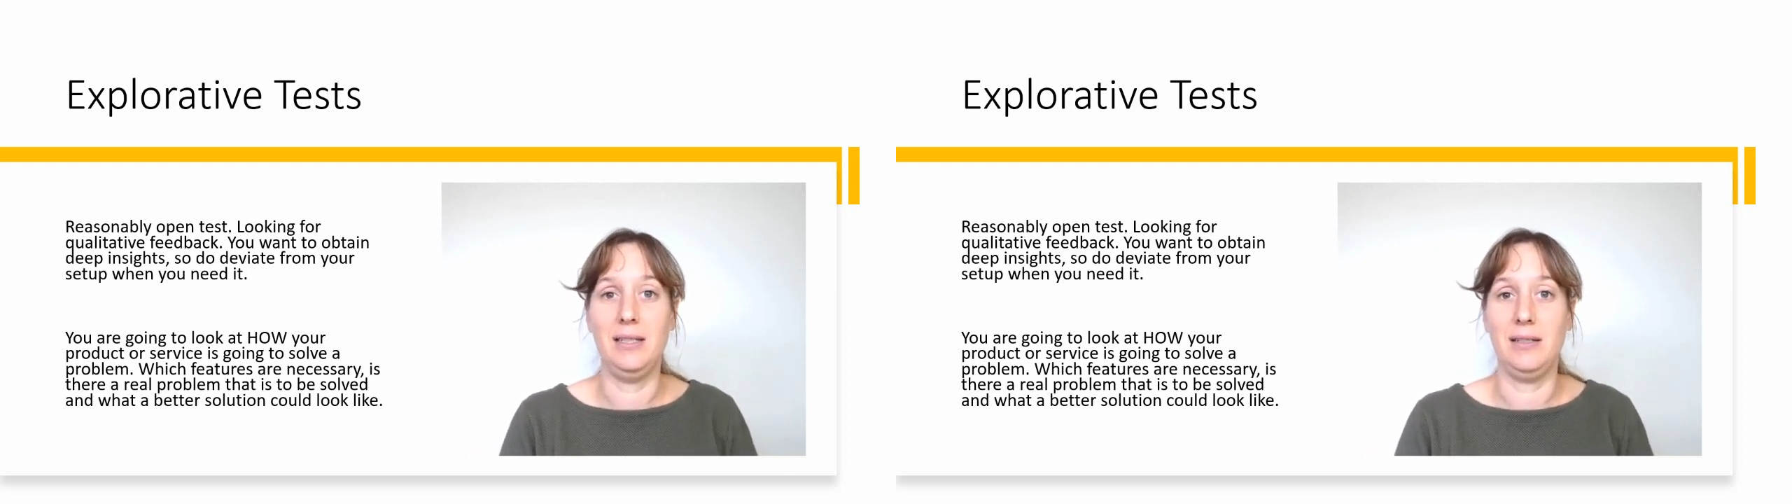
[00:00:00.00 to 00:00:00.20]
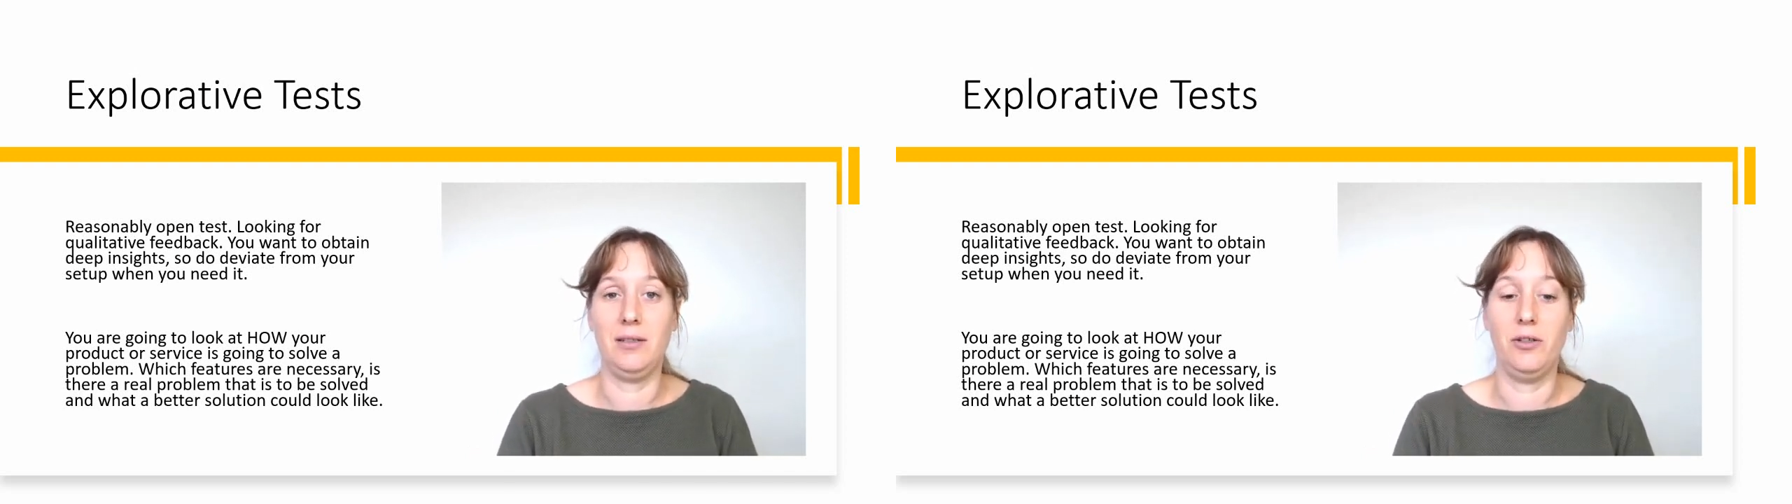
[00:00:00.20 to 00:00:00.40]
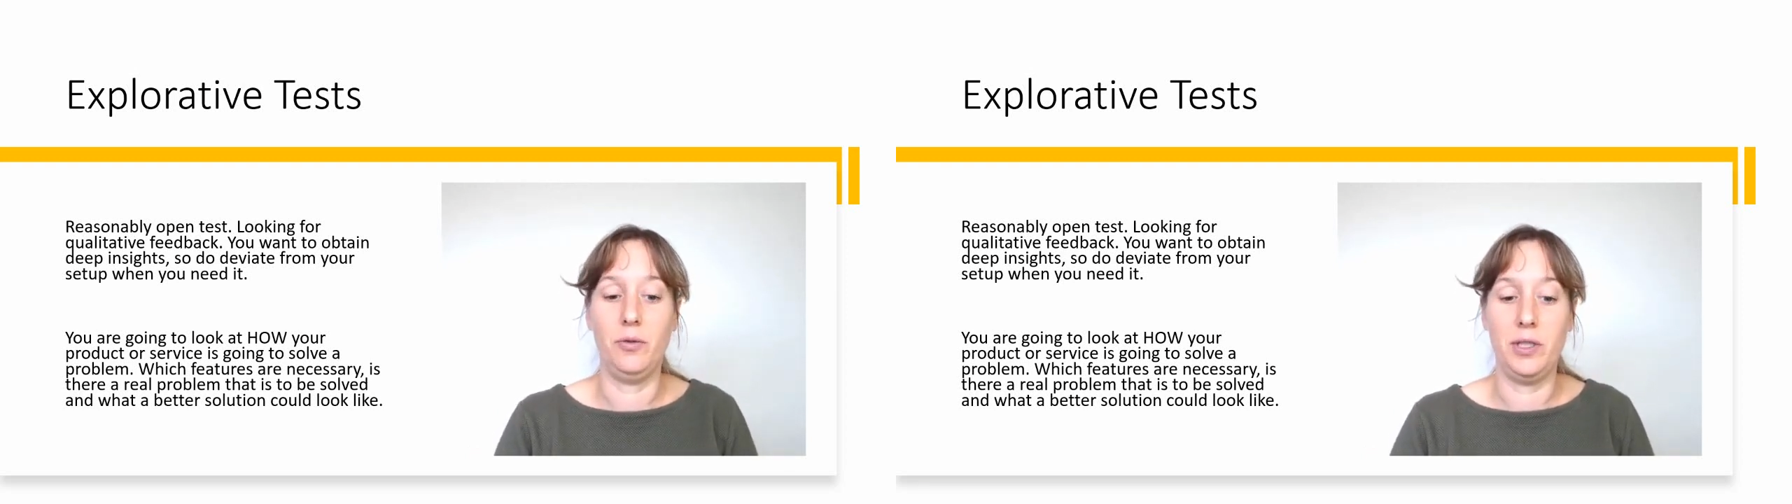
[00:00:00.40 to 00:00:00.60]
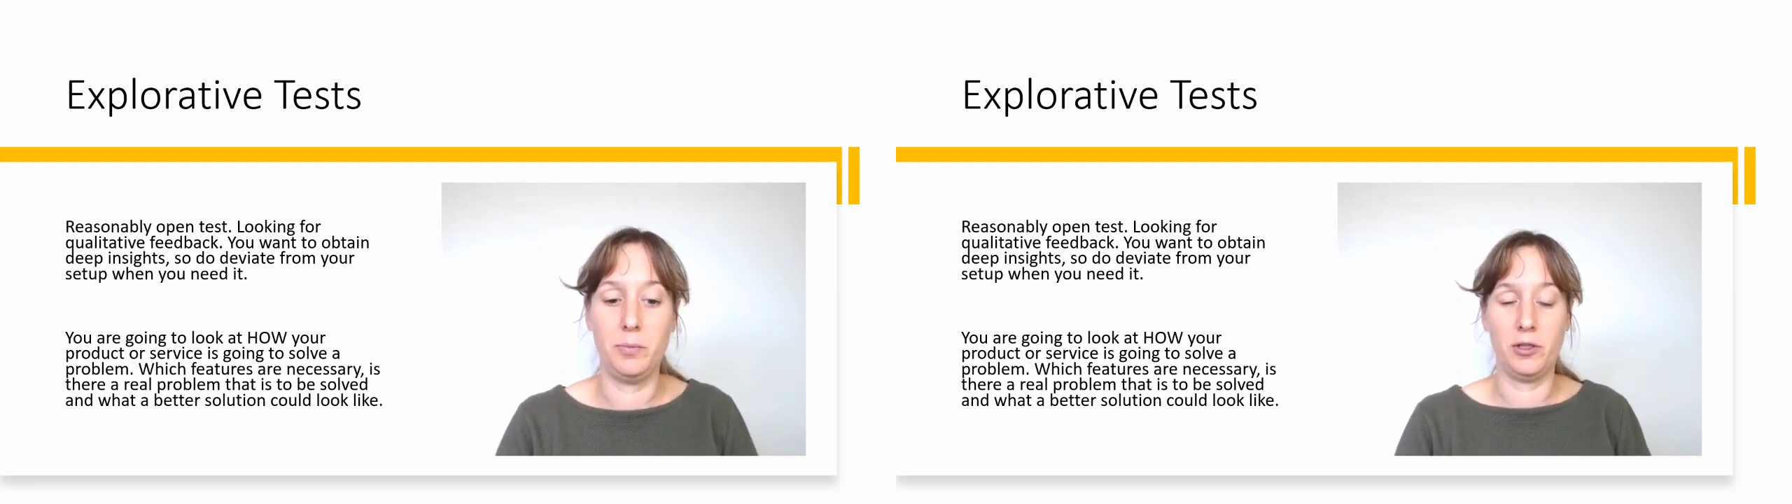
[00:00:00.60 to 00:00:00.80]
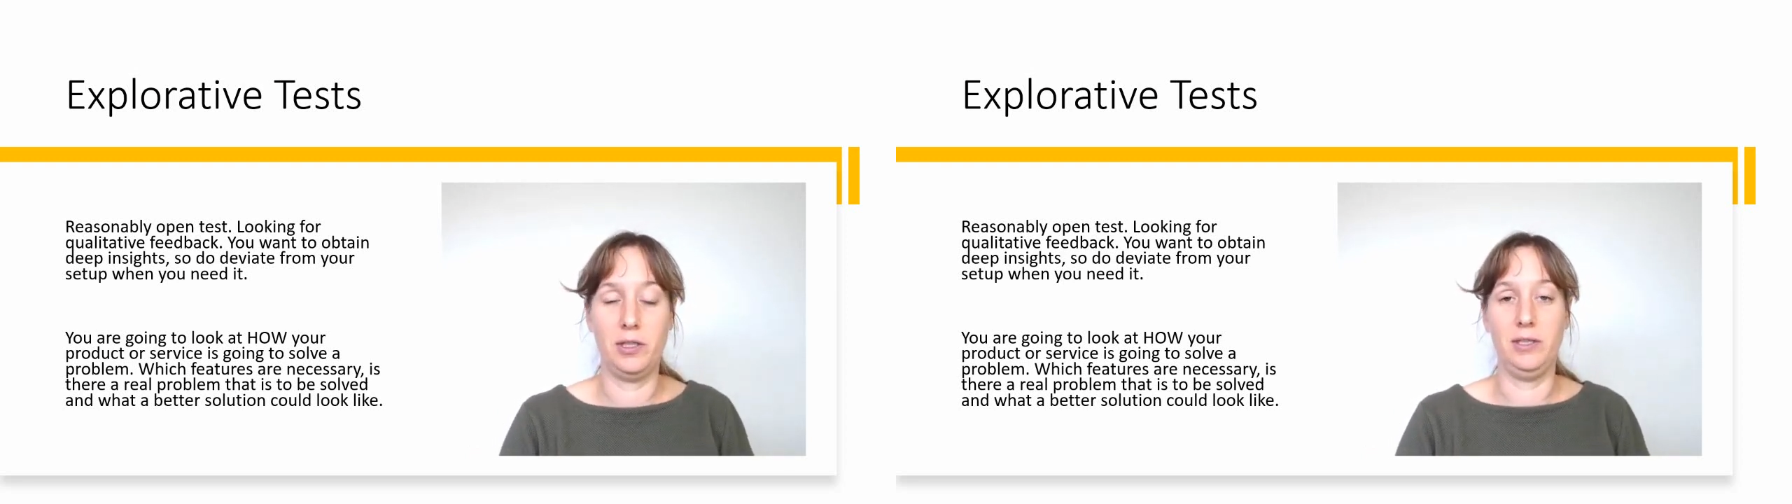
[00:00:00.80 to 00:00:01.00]
and go
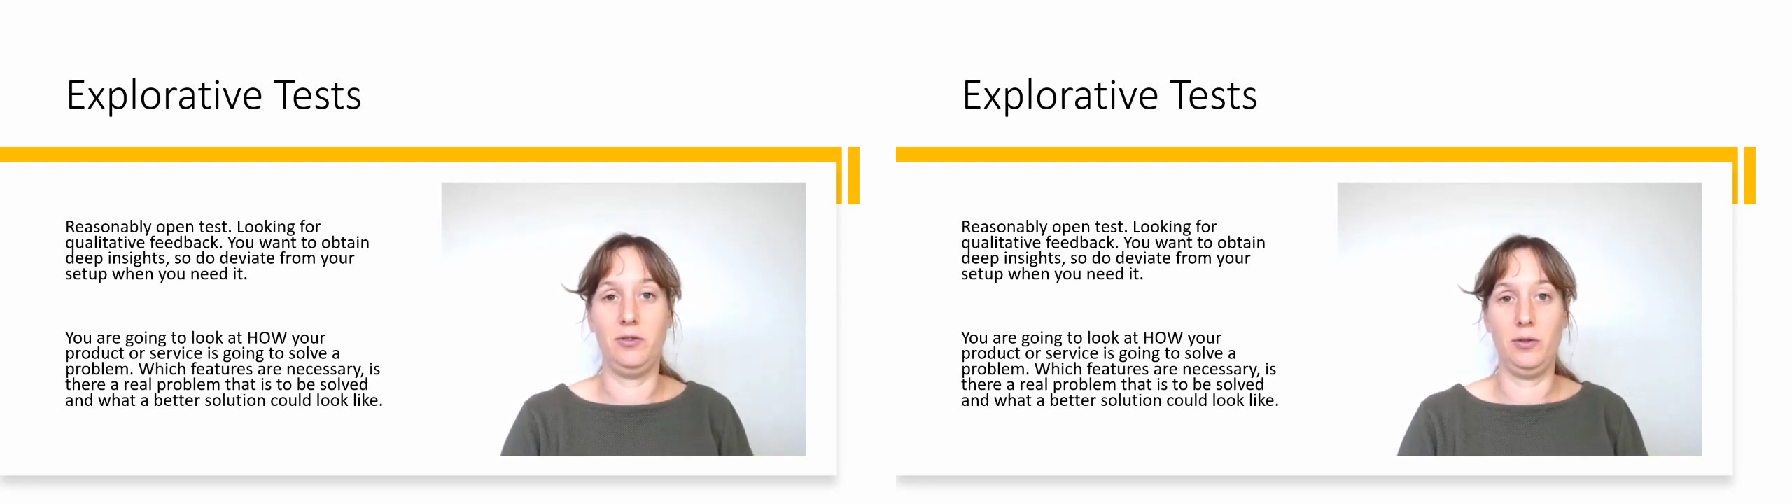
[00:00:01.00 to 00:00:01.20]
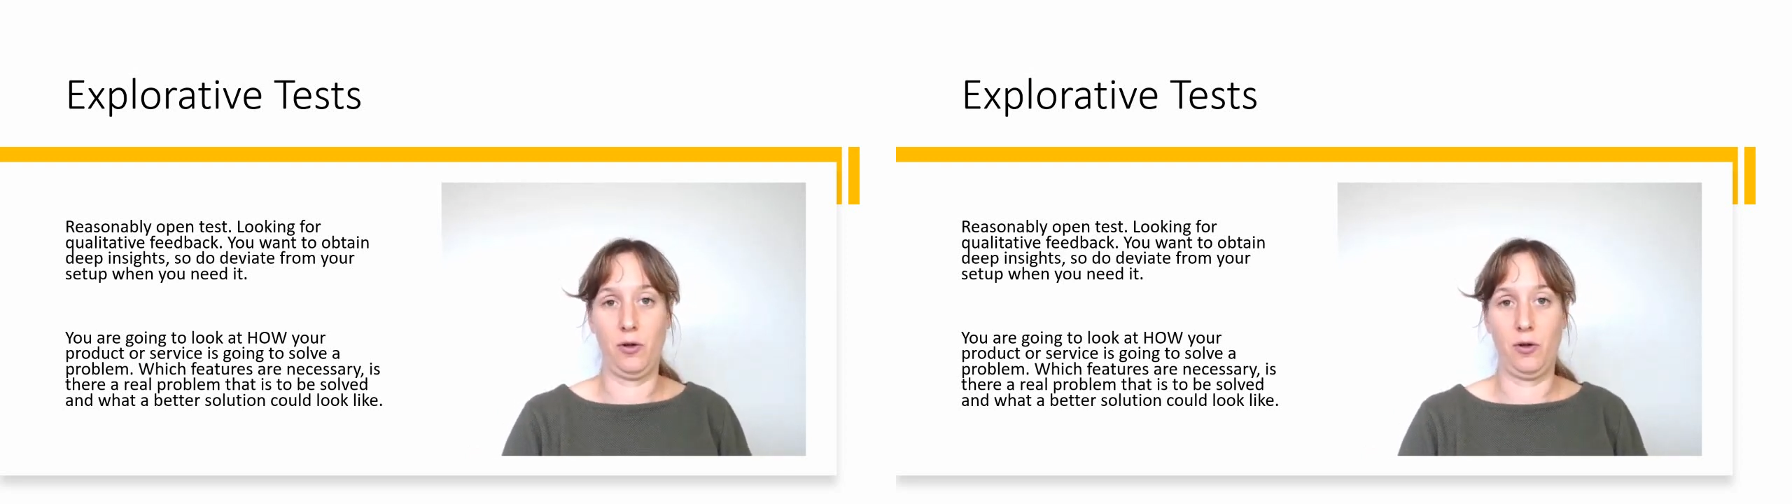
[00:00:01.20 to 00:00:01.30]
deeper into